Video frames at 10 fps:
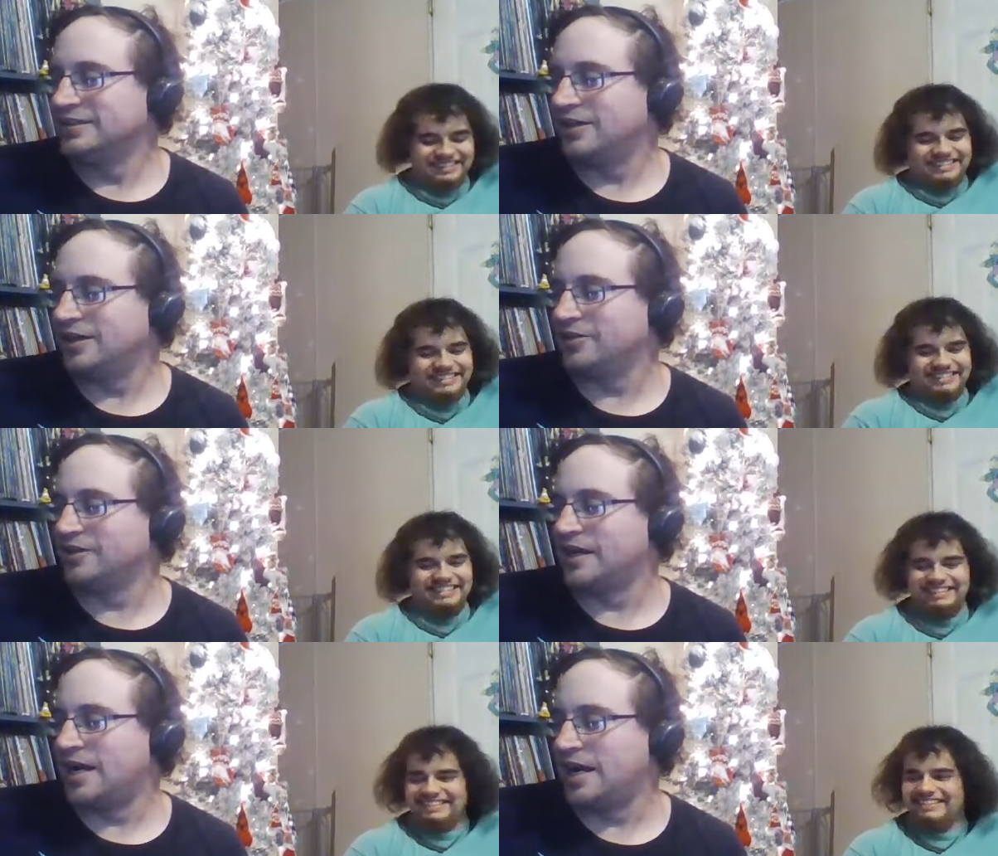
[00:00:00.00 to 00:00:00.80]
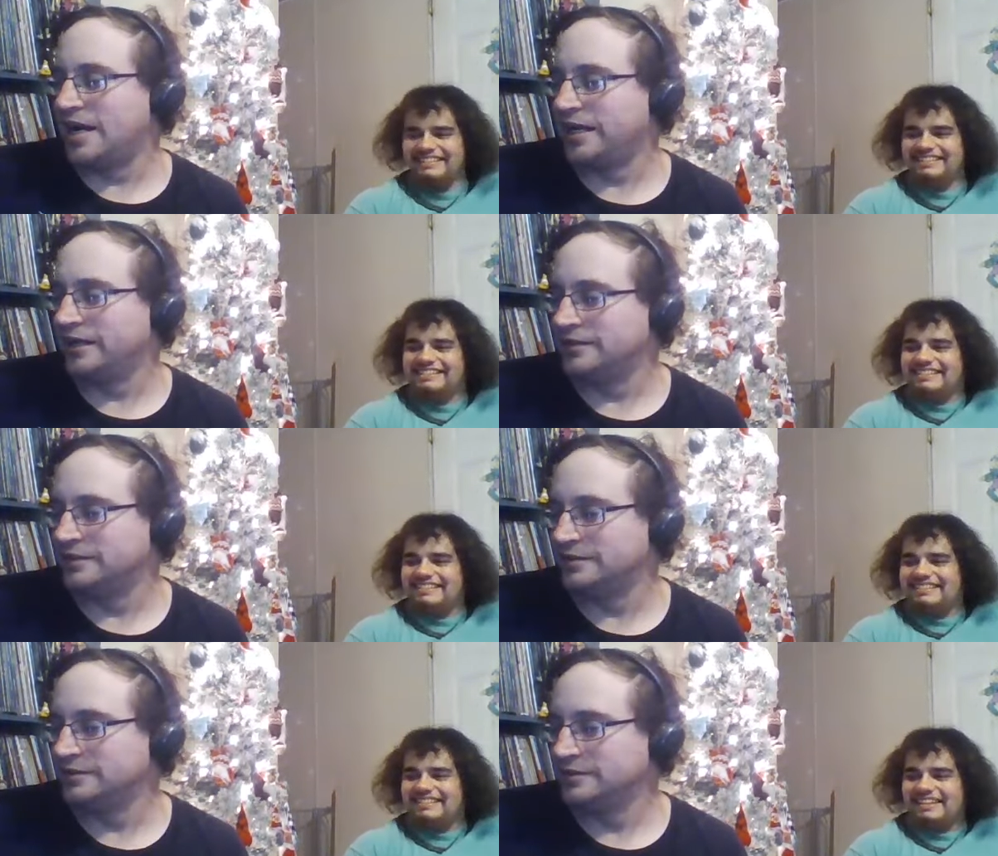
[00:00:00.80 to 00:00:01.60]
Speaker 1: Heard on high.
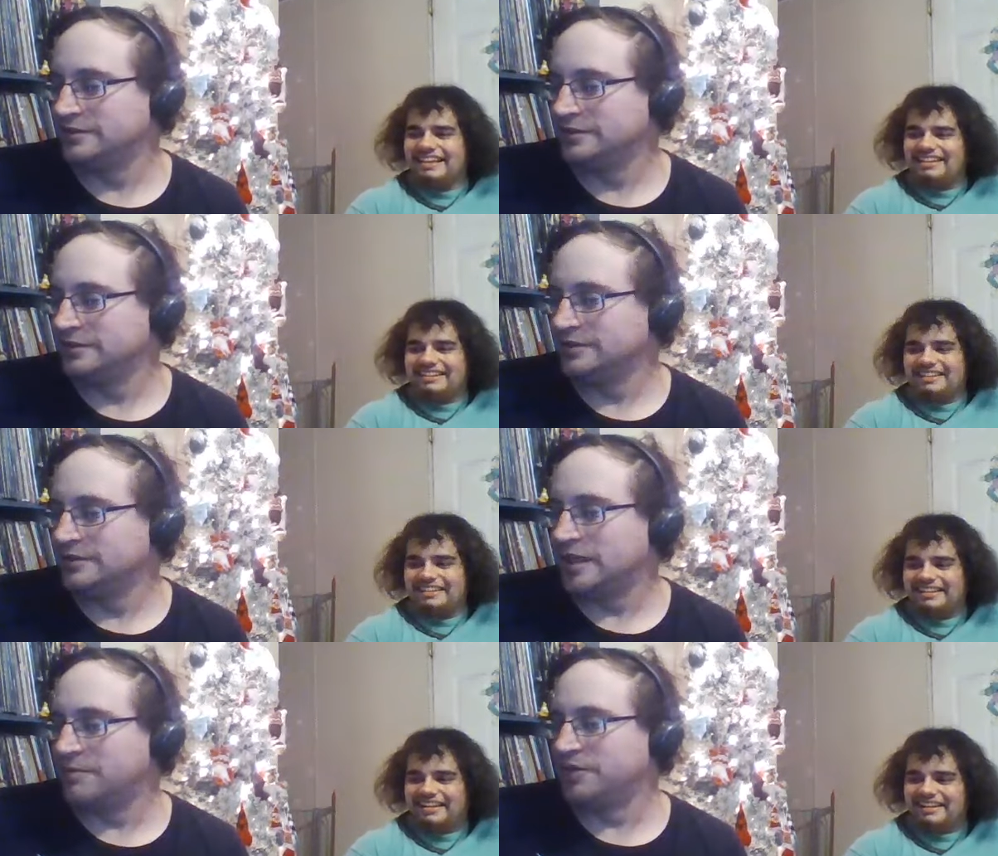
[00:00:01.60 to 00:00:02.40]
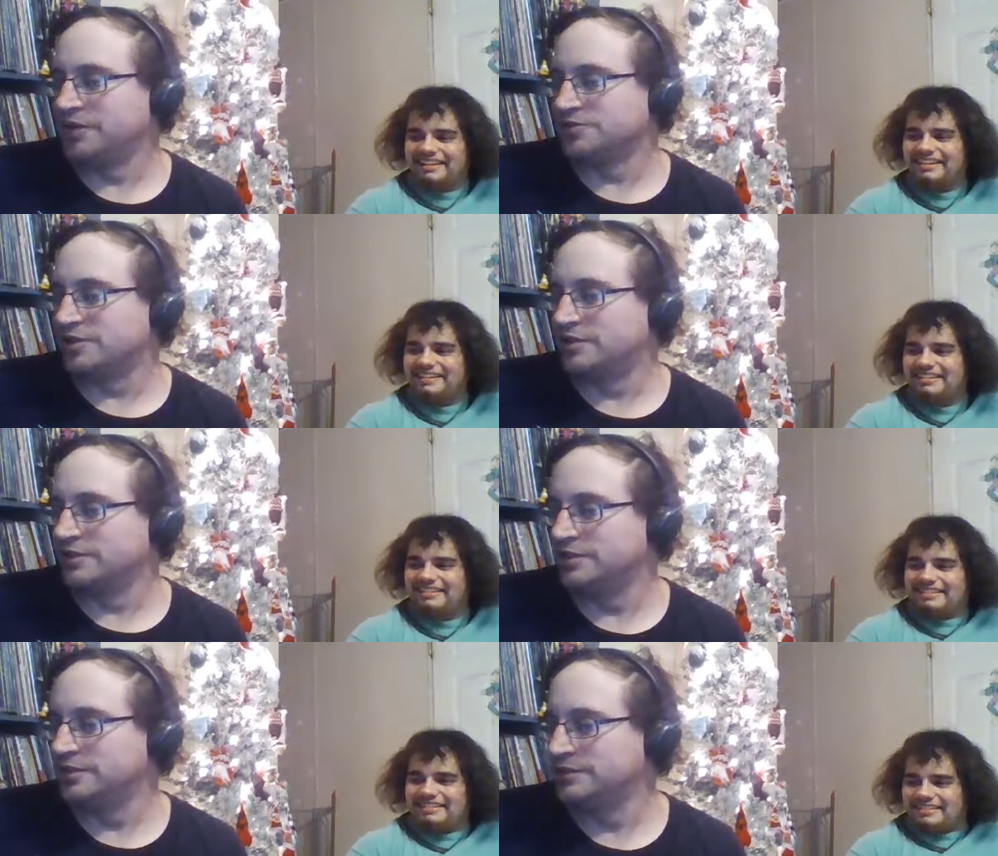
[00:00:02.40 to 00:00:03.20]
Hell yeah. I'm only drunk.